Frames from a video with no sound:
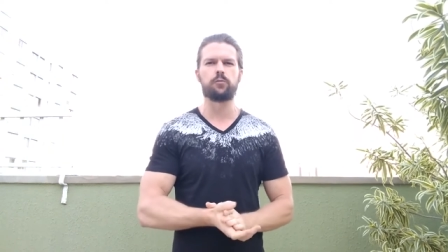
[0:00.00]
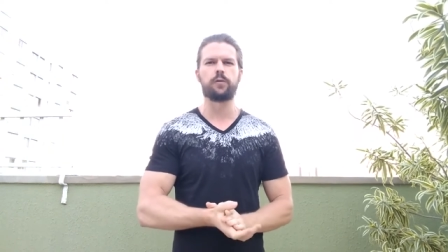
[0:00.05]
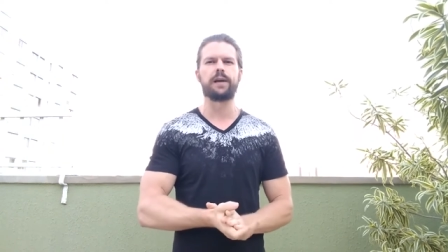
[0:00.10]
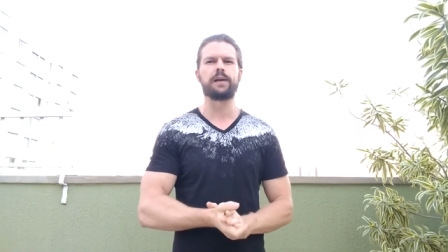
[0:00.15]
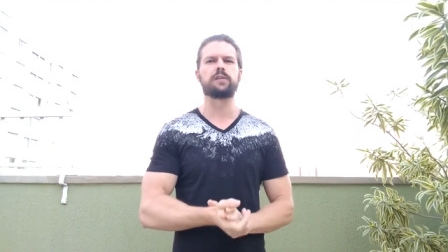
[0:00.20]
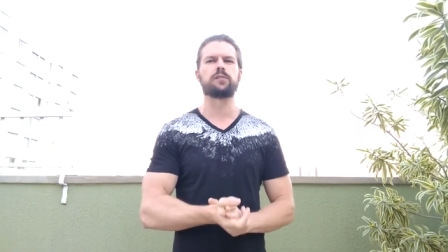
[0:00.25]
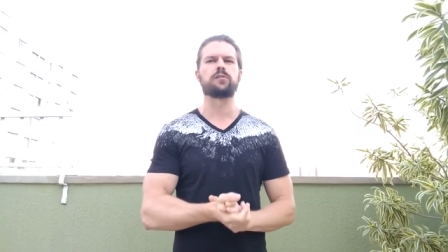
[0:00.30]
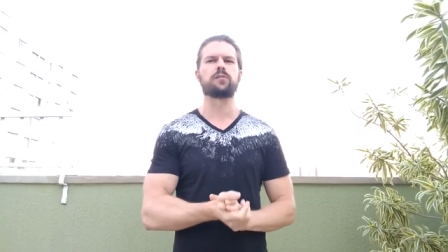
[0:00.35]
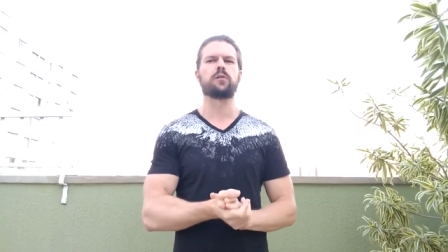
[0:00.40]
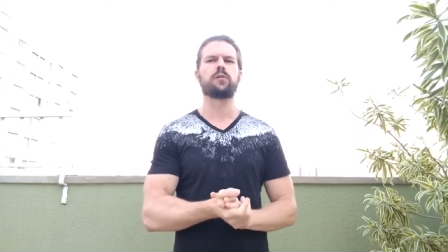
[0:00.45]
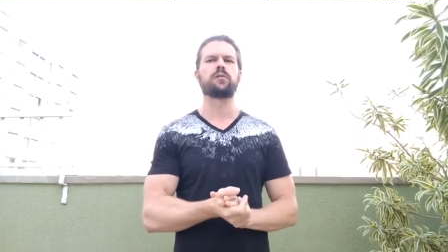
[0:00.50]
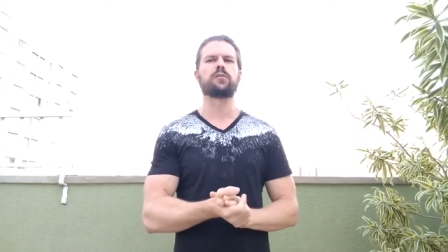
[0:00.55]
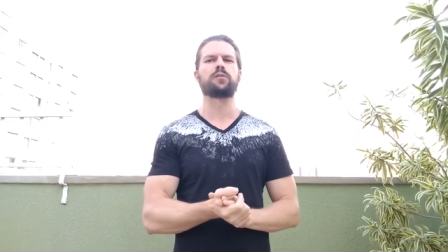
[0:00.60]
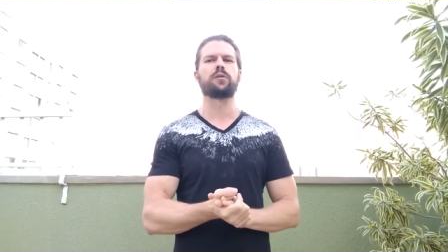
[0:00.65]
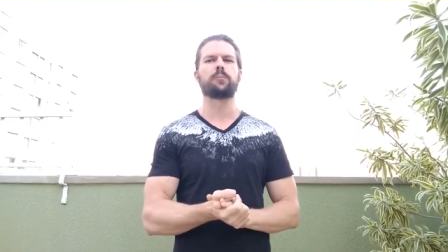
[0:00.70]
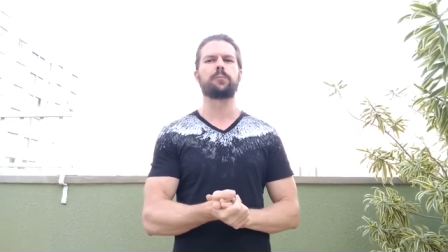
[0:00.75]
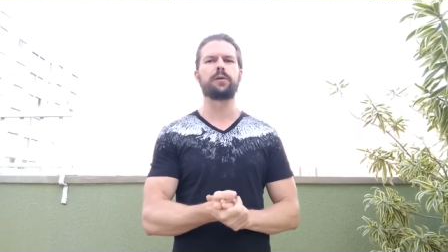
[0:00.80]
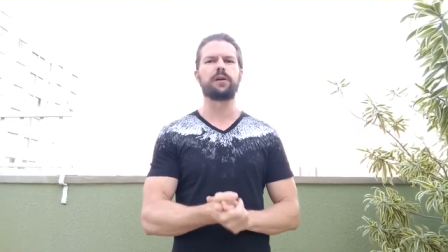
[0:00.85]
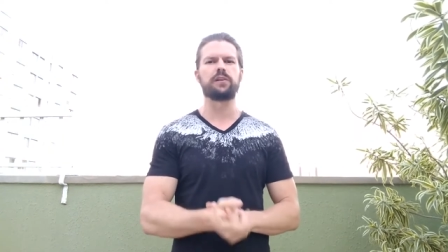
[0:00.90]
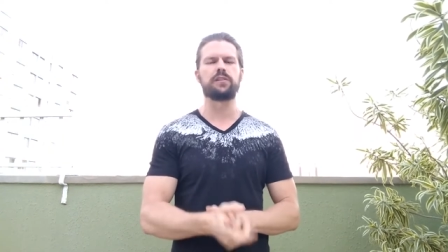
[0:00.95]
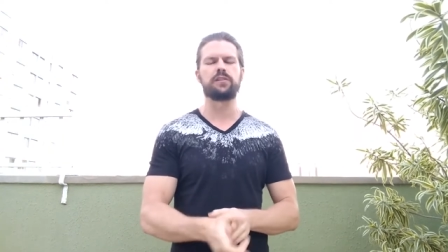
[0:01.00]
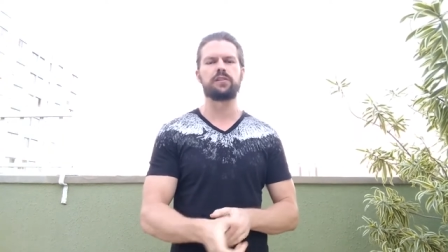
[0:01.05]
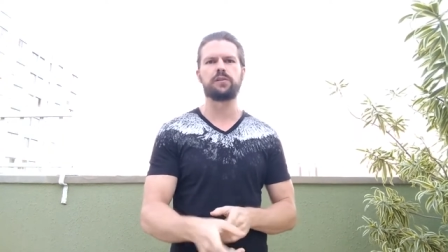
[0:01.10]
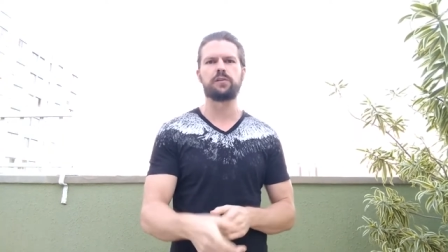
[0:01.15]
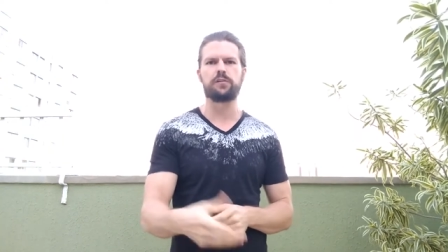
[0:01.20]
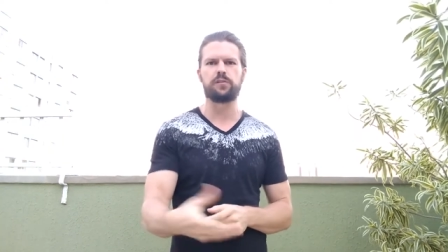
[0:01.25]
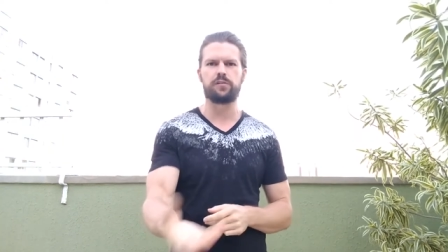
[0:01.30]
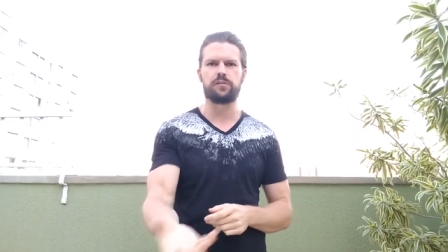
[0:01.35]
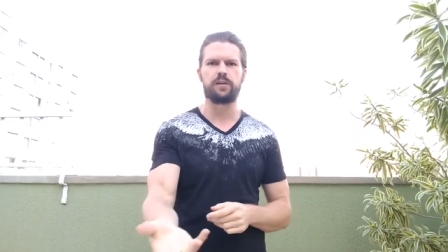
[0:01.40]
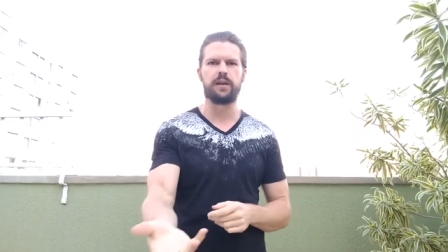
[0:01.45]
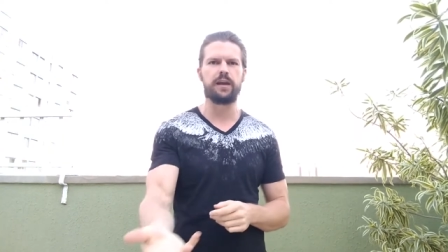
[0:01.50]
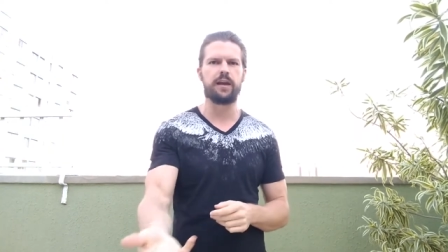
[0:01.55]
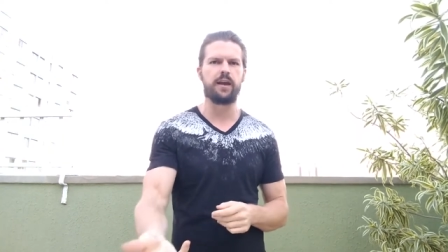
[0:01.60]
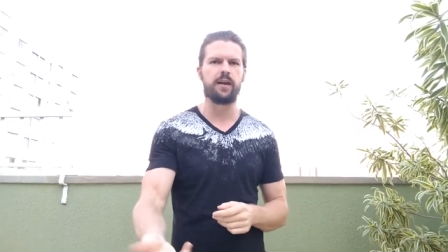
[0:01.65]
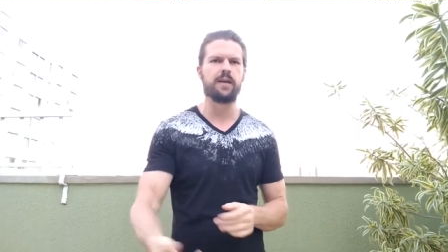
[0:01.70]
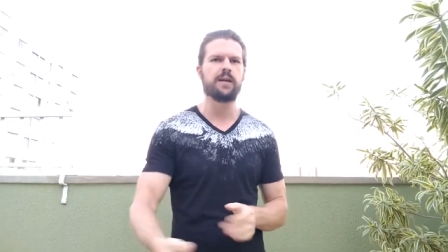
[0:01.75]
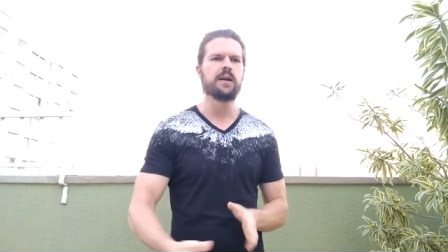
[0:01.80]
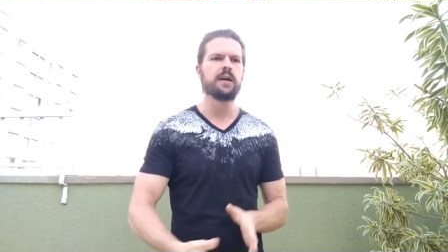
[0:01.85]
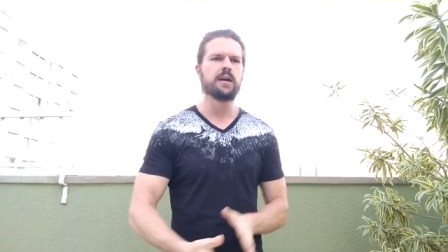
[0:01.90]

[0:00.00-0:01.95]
right? So if the place that you're staying